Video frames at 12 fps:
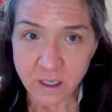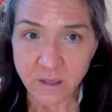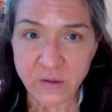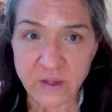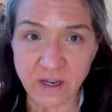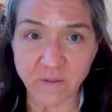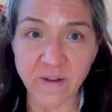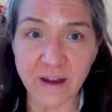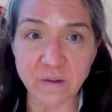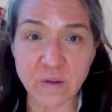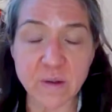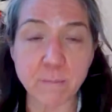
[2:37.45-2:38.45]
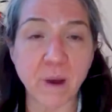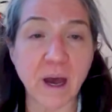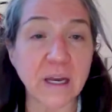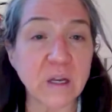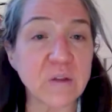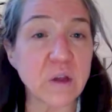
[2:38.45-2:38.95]
seeing faces and
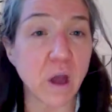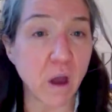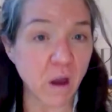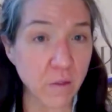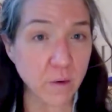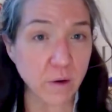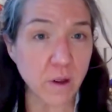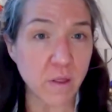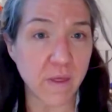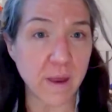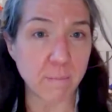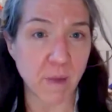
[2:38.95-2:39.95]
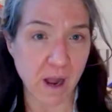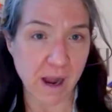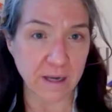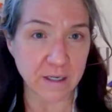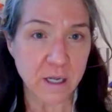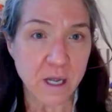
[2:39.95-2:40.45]
bodies other than
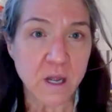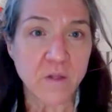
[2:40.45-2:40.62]
mine